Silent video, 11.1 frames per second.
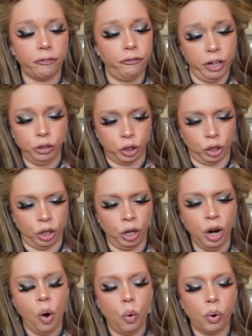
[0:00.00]
filter
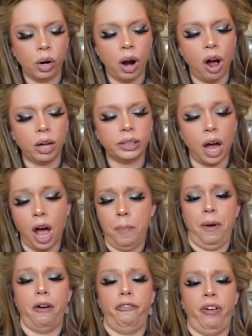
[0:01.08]
or on top
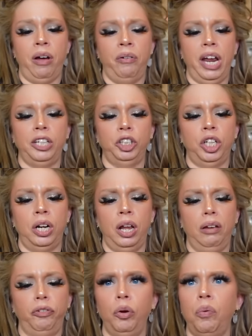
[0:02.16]
of foundation
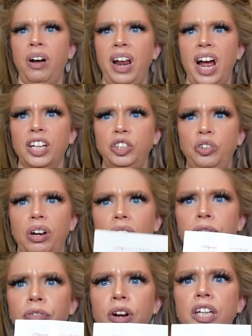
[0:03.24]
if you want extra
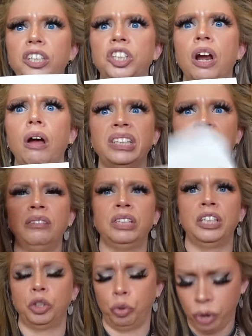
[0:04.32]
coverage. That sounds
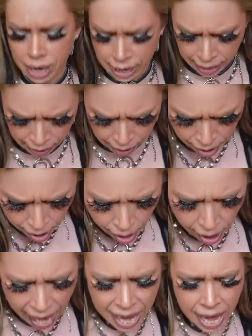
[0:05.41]
intriguing.
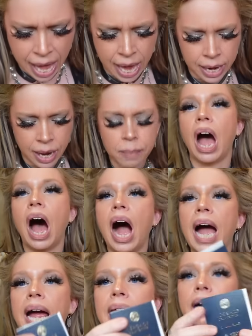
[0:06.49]
And
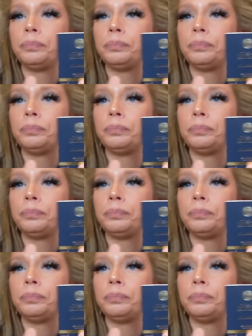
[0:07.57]
I